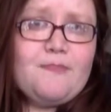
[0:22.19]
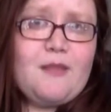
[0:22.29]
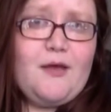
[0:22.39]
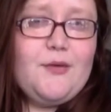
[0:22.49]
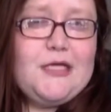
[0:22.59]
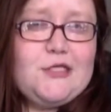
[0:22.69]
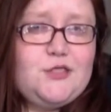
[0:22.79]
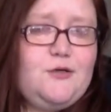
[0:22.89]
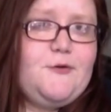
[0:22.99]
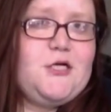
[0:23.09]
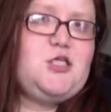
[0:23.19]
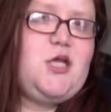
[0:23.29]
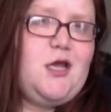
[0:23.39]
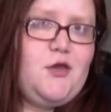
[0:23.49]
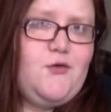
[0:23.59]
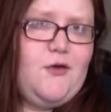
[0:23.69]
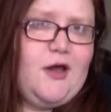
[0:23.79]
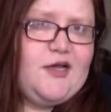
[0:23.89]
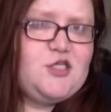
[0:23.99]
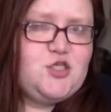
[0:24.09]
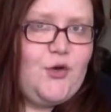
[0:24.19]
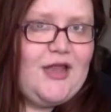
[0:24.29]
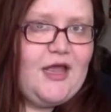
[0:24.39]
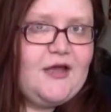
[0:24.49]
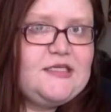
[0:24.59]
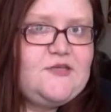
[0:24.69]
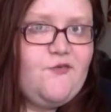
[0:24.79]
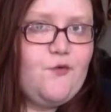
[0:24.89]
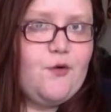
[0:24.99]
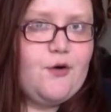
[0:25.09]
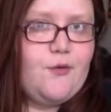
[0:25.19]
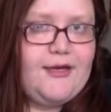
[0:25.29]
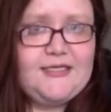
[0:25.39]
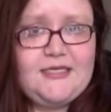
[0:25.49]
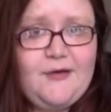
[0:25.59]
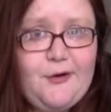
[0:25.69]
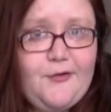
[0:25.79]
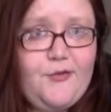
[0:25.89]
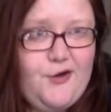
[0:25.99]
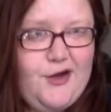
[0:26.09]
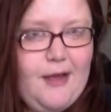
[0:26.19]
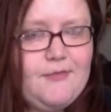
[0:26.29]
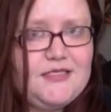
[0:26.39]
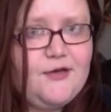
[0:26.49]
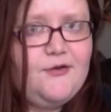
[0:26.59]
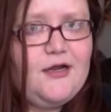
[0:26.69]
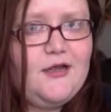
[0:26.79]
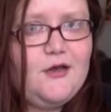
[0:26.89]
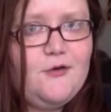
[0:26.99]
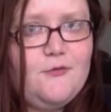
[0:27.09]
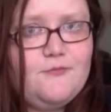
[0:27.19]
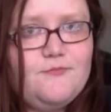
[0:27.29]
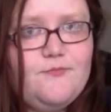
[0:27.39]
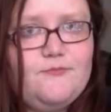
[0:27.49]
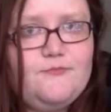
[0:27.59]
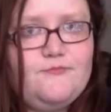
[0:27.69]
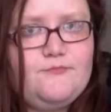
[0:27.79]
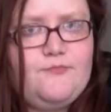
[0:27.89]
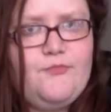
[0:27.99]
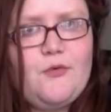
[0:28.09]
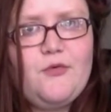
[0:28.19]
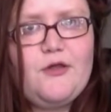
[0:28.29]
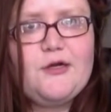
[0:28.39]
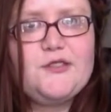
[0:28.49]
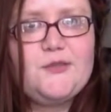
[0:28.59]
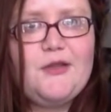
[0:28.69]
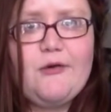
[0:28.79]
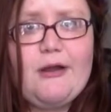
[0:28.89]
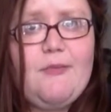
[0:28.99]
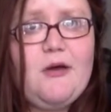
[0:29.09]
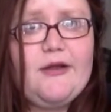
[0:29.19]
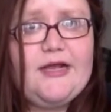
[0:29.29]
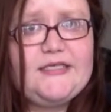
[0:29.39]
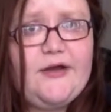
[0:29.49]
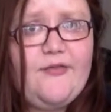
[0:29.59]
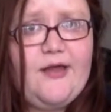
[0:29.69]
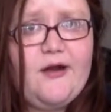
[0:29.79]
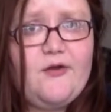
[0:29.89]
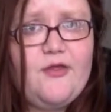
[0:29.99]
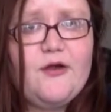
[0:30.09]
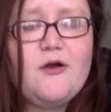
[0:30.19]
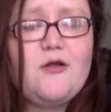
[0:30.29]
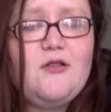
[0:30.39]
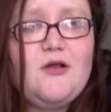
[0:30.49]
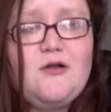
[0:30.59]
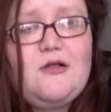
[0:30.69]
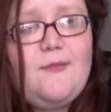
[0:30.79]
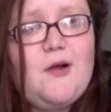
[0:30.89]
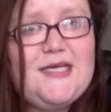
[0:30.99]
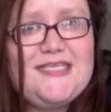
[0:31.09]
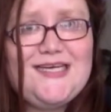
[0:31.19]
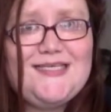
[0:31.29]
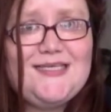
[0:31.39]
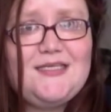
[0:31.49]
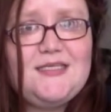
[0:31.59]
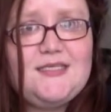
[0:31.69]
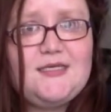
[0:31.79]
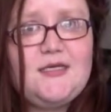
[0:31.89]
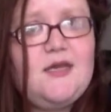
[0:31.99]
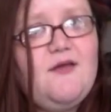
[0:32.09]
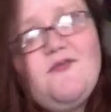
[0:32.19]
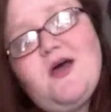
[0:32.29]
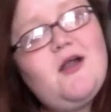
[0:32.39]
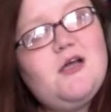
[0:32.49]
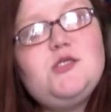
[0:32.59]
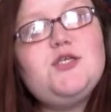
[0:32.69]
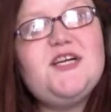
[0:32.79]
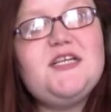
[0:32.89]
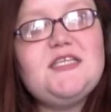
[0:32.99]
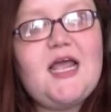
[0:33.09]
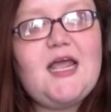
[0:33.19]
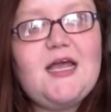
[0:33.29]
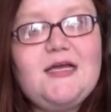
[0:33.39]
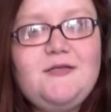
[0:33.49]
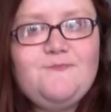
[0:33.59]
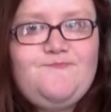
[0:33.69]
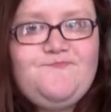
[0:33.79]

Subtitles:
I really do appreciate you guys joining us for what is now our third episode. I know there are so many great podcasts out there. There are literally probably dozens, if not hundreds, and